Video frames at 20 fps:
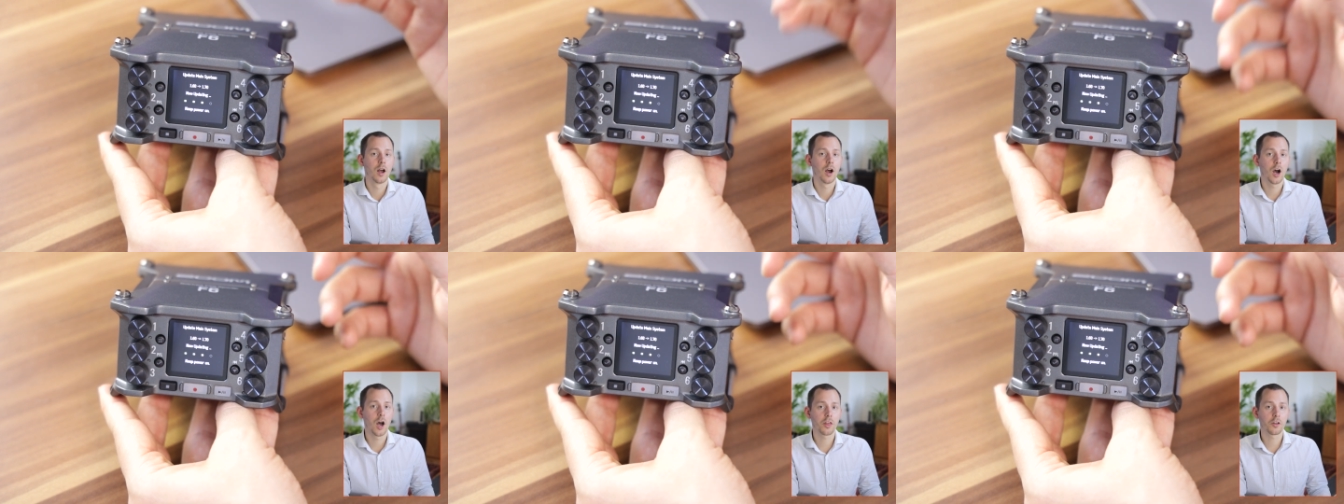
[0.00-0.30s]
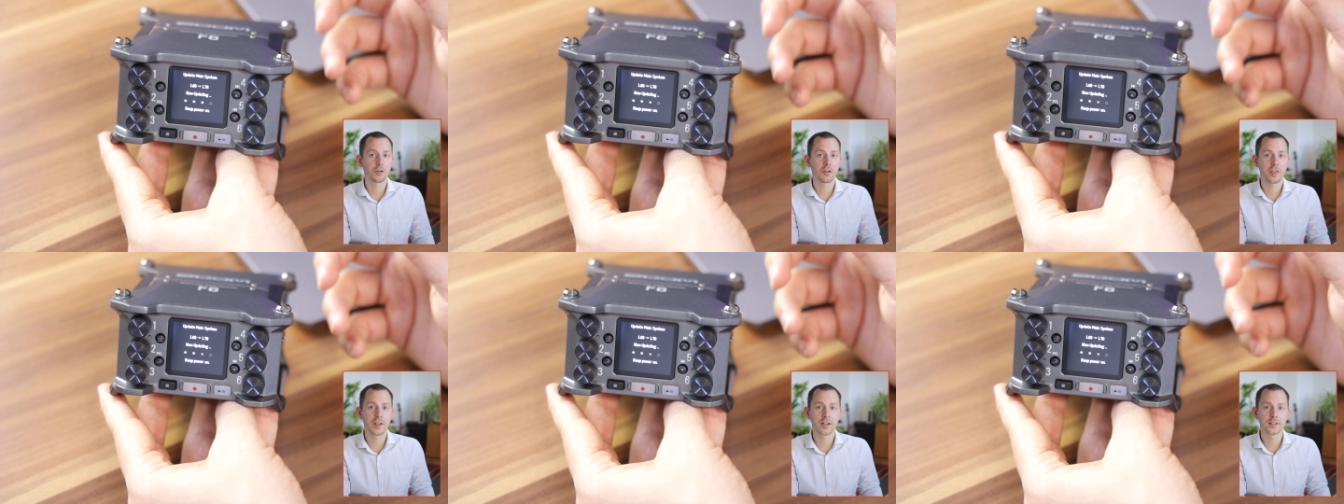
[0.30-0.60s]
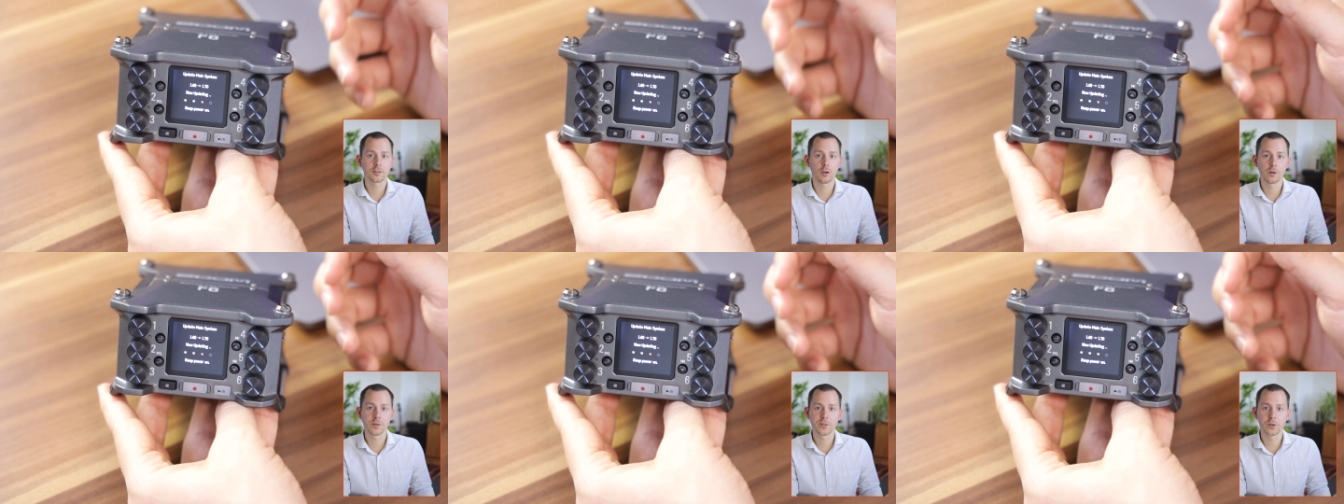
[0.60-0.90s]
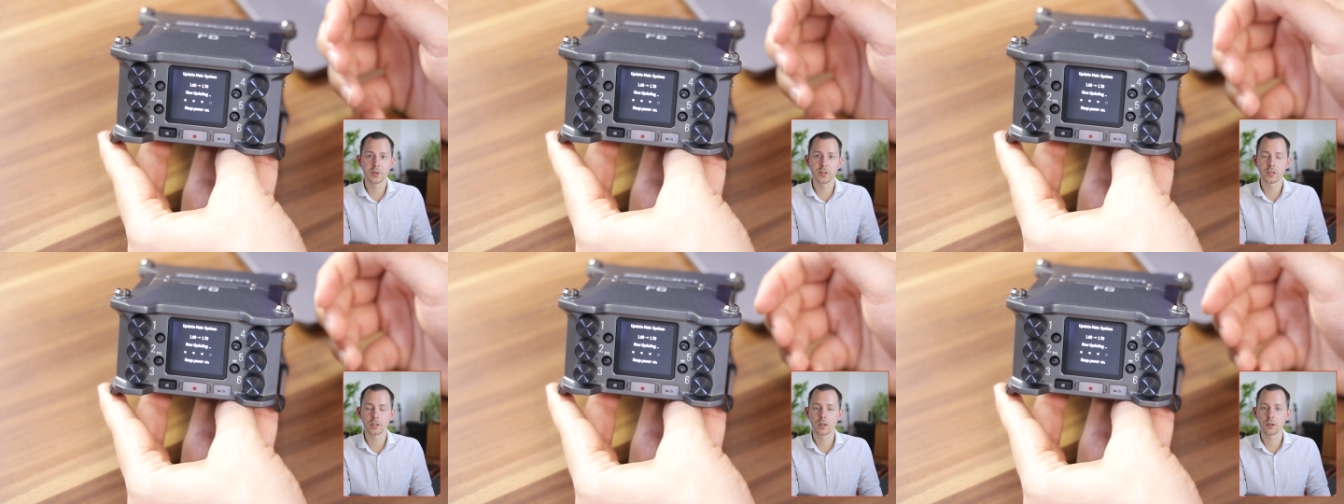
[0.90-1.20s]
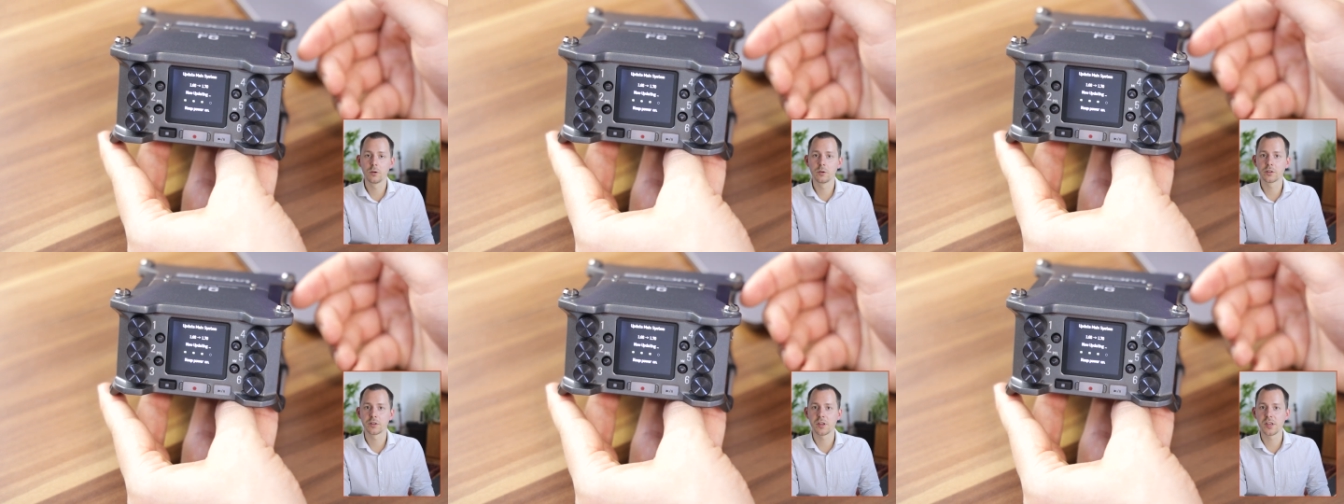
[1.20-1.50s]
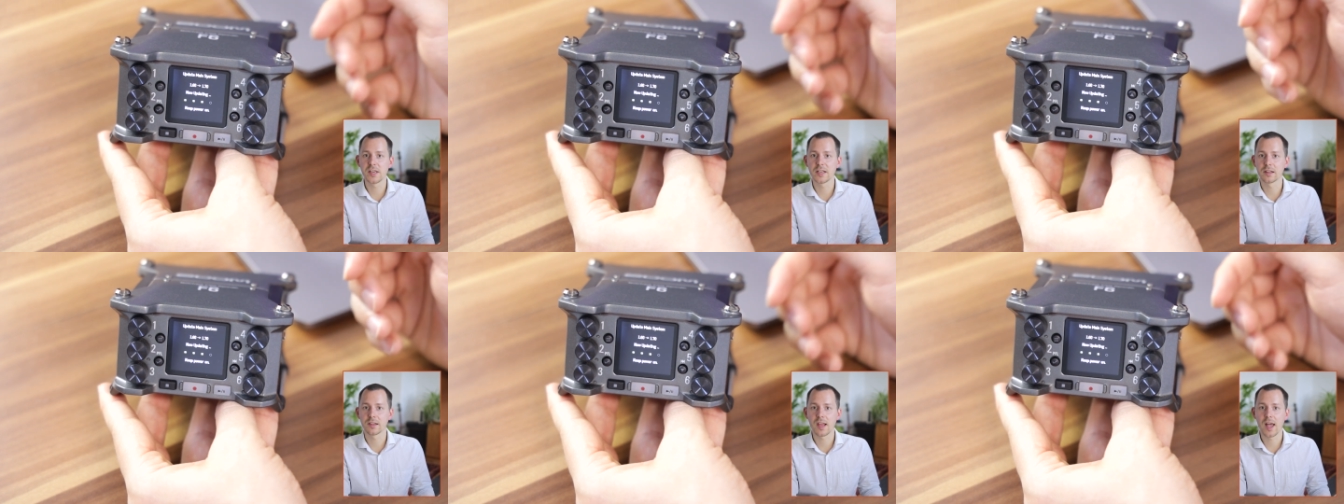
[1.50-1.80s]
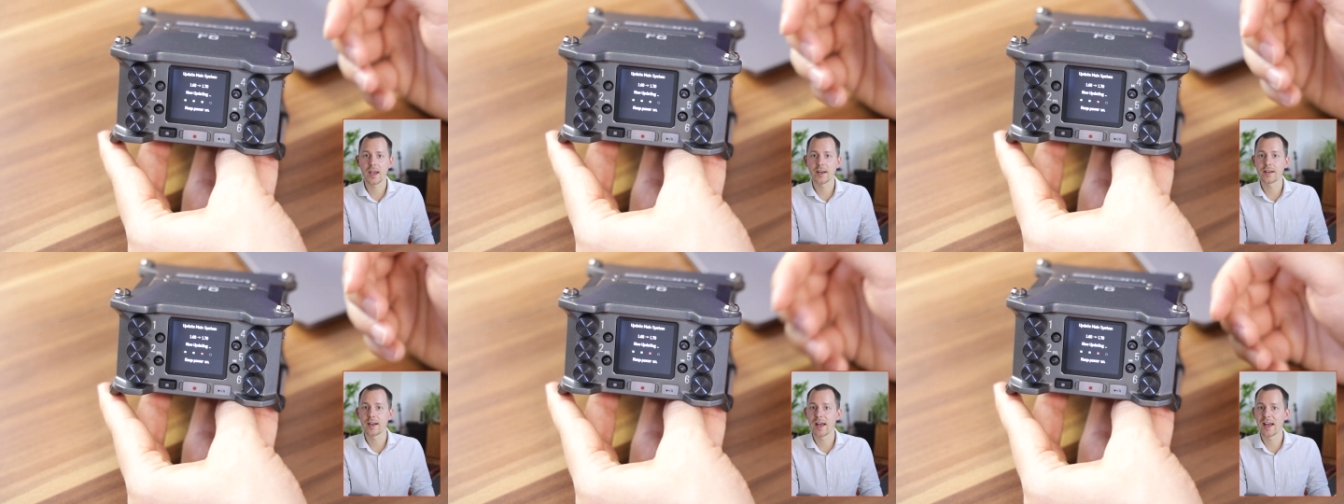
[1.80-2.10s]
Other things also include the
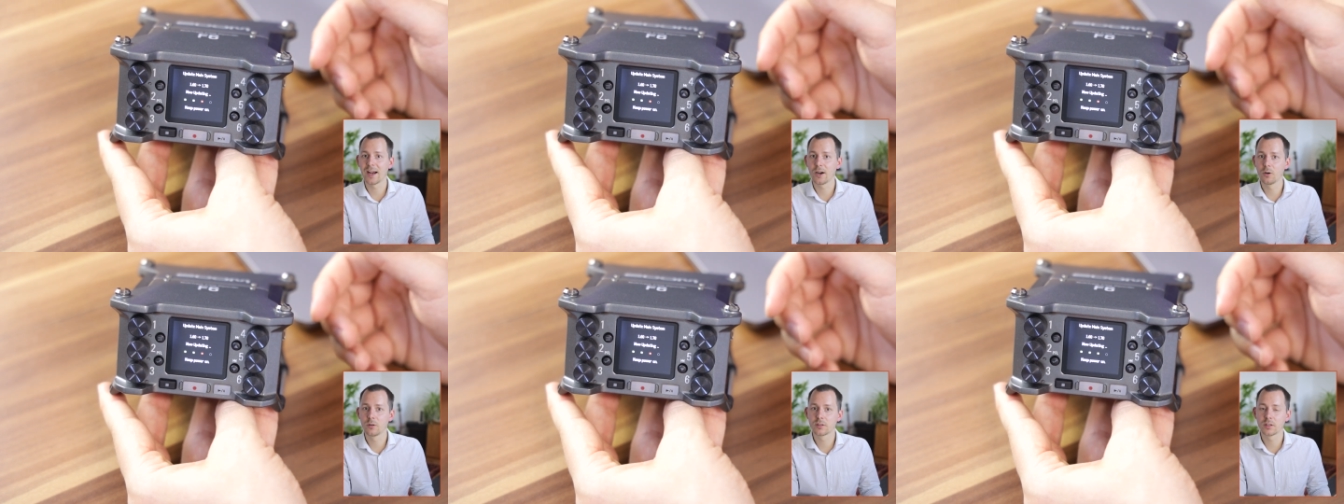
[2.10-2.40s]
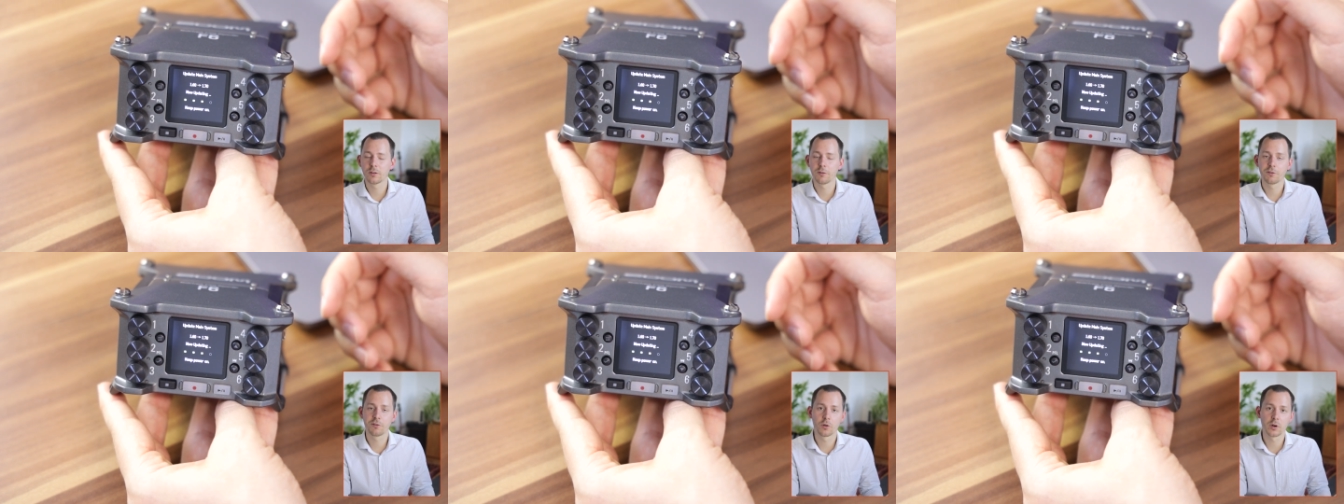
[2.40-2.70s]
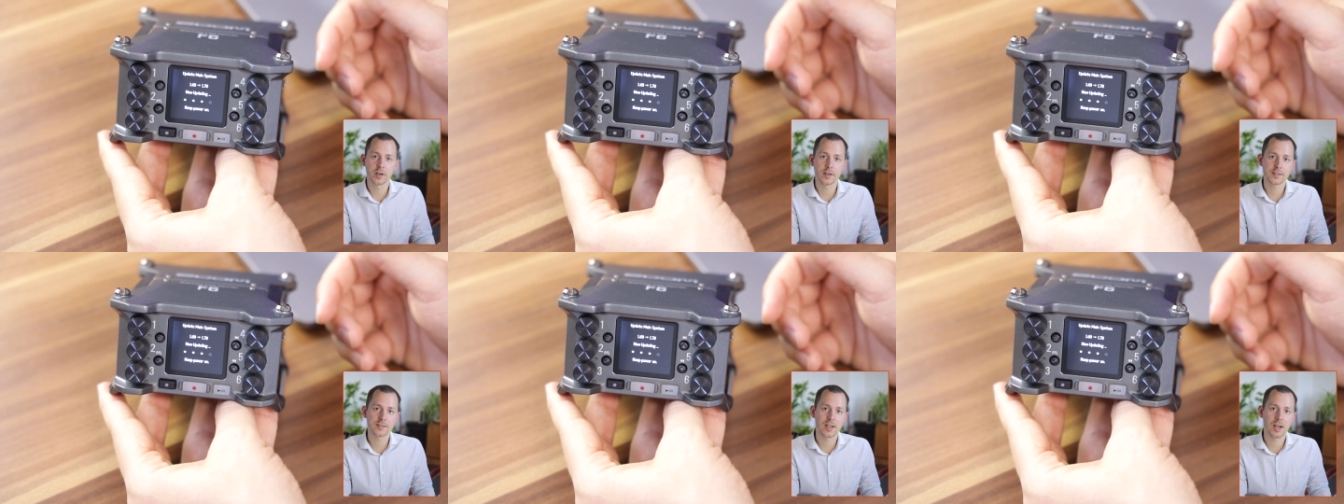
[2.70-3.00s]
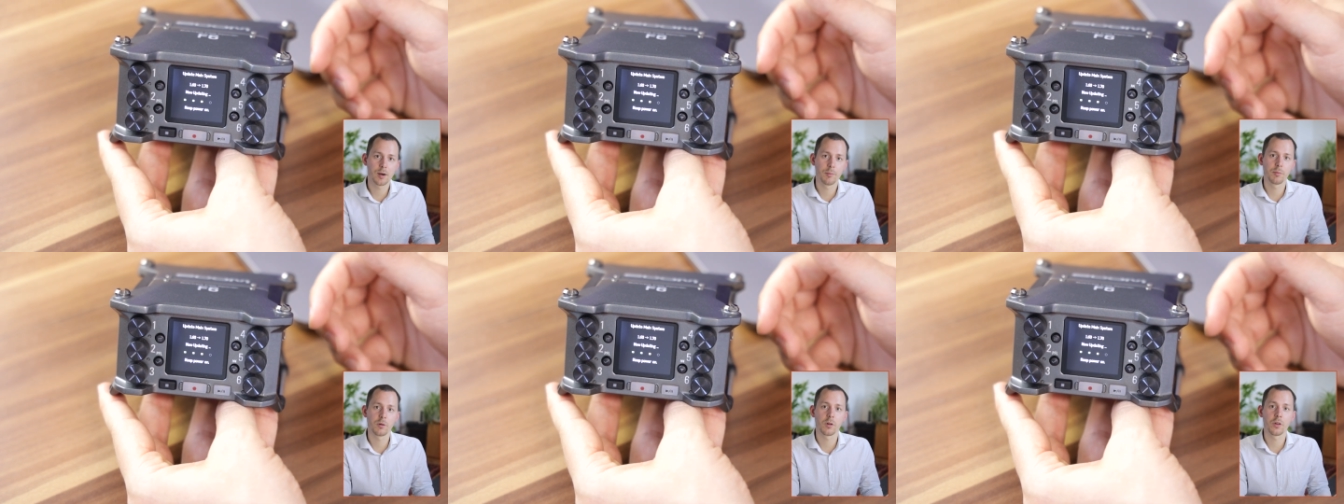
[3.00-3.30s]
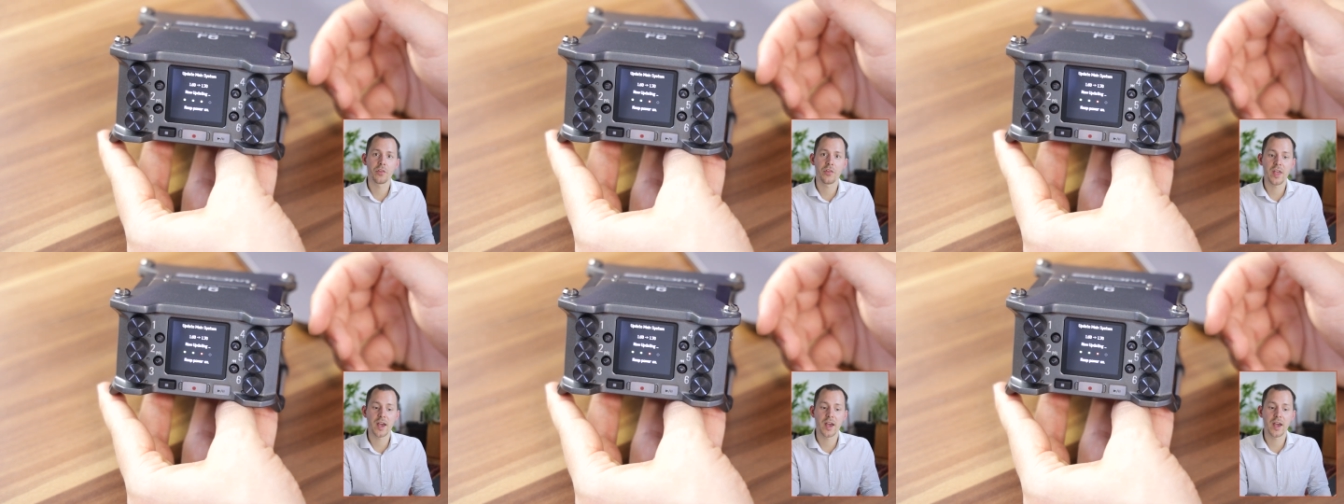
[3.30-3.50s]
line out, for example.